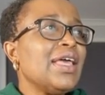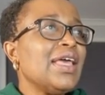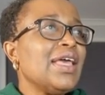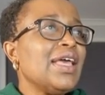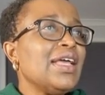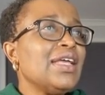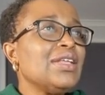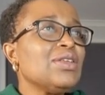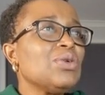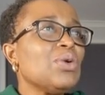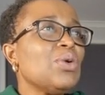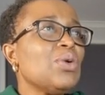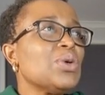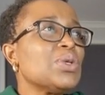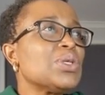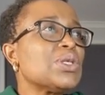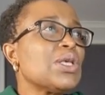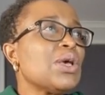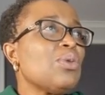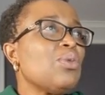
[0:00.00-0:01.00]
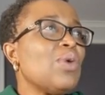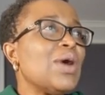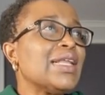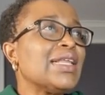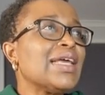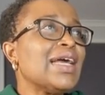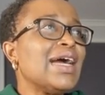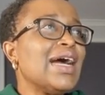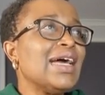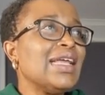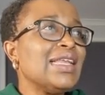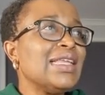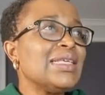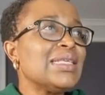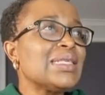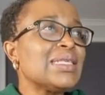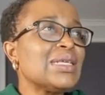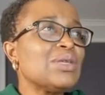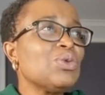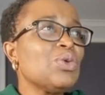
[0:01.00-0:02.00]
and also what
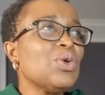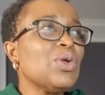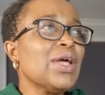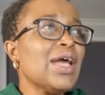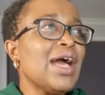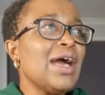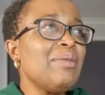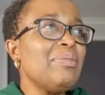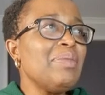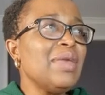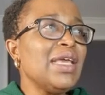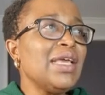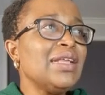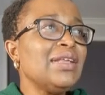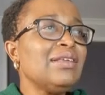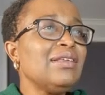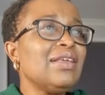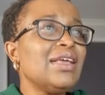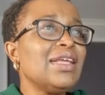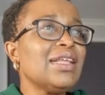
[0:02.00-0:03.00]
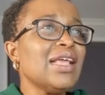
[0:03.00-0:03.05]
colors it will come in.